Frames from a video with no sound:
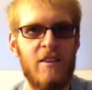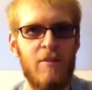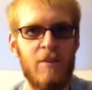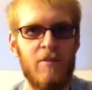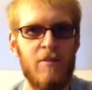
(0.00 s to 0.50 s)

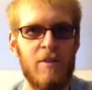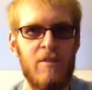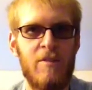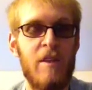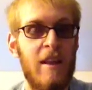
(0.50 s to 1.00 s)

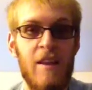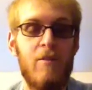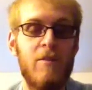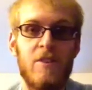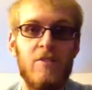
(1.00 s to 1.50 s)
It
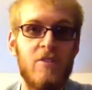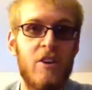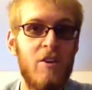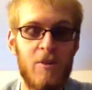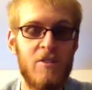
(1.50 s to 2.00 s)
was also
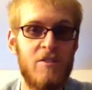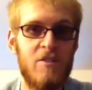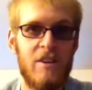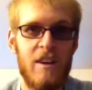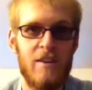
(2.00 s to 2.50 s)
humorous,
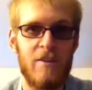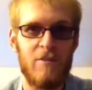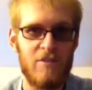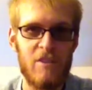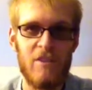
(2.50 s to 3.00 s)
too. There
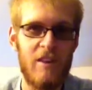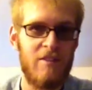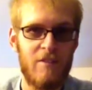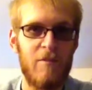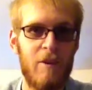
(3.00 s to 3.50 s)
was
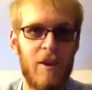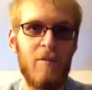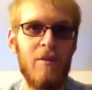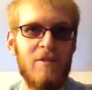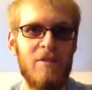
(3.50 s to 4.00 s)
some funny
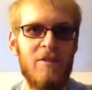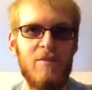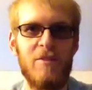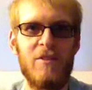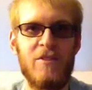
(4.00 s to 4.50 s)
moments in this
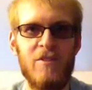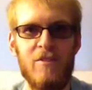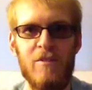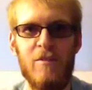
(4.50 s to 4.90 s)
movie, too.